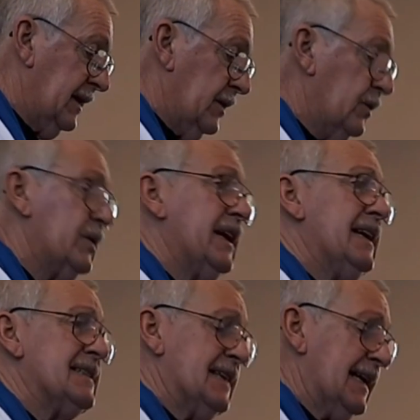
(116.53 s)
"Okay,"
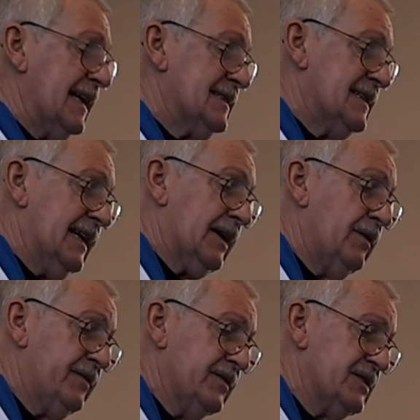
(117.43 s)
he said, "let's take
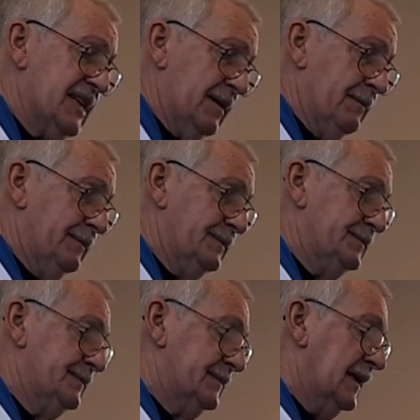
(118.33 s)
our first hymn.
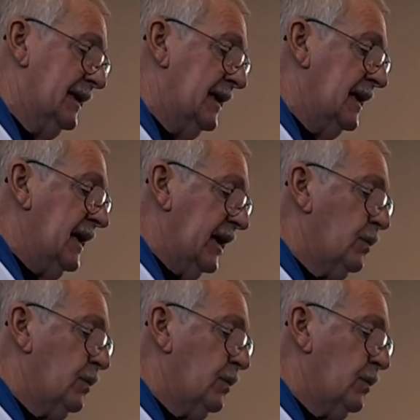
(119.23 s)
And